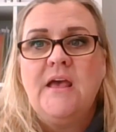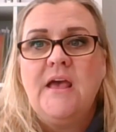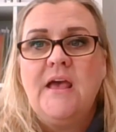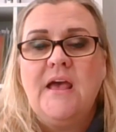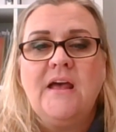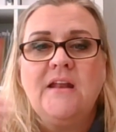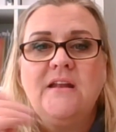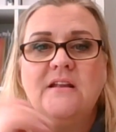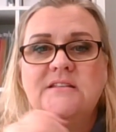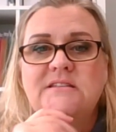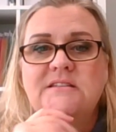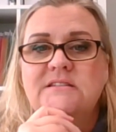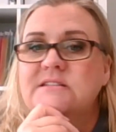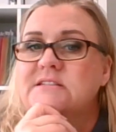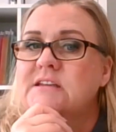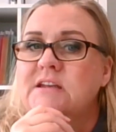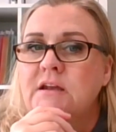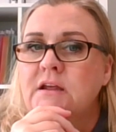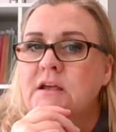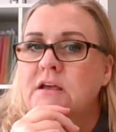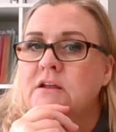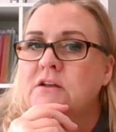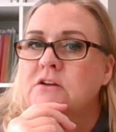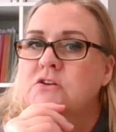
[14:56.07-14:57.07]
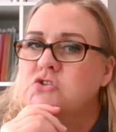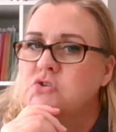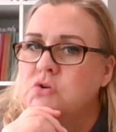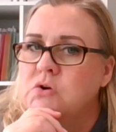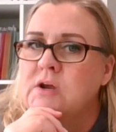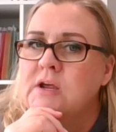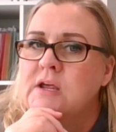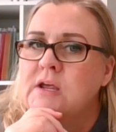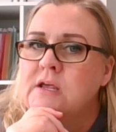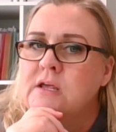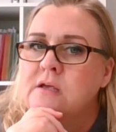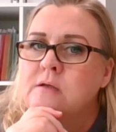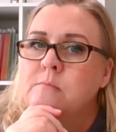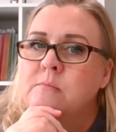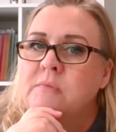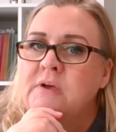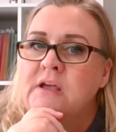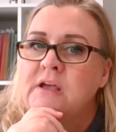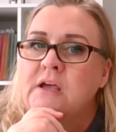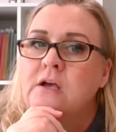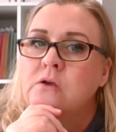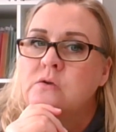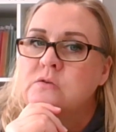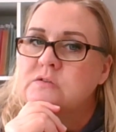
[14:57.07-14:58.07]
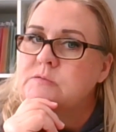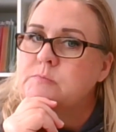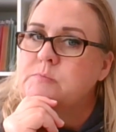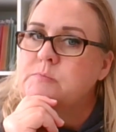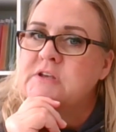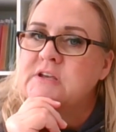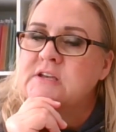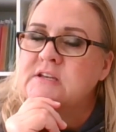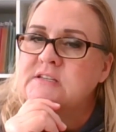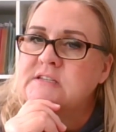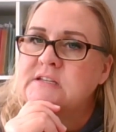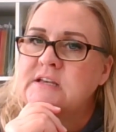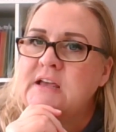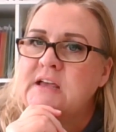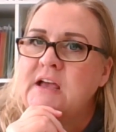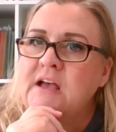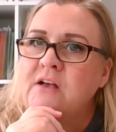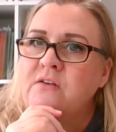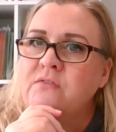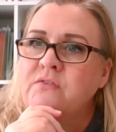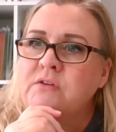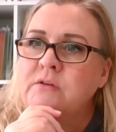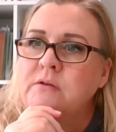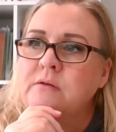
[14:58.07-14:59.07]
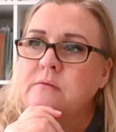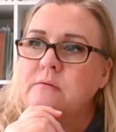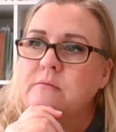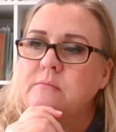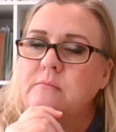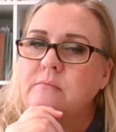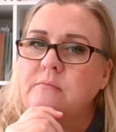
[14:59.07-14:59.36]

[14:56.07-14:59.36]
and it's sitting in a tray in my house because I haven't